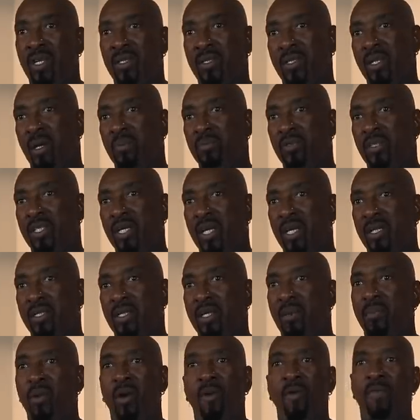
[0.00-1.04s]
or some shit,
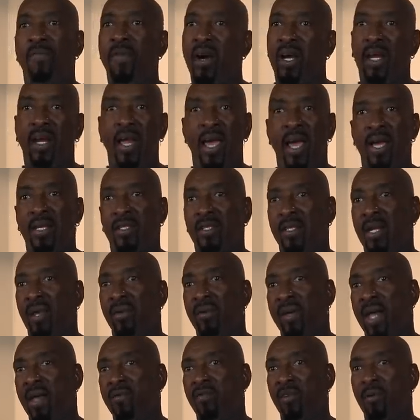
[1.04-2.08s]
some old fucking ass channel
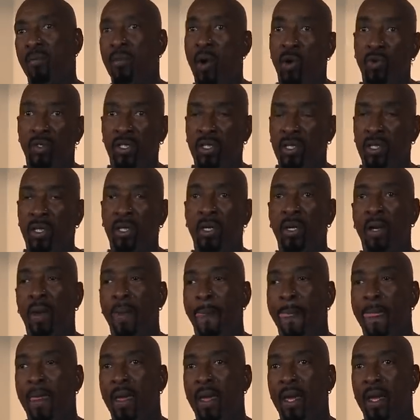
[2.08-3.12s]
named Vermosa,
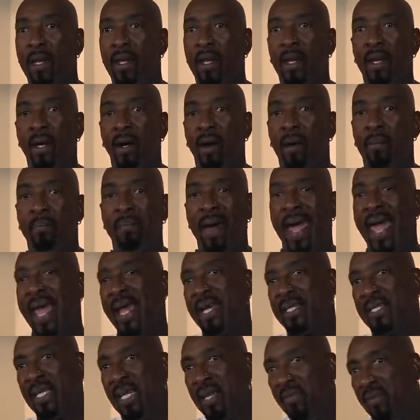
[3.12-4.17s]
and then Bang
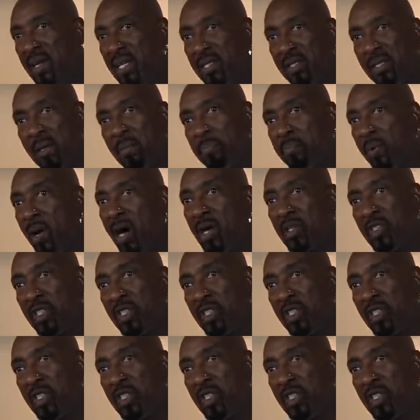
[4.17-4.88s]
TV, some punk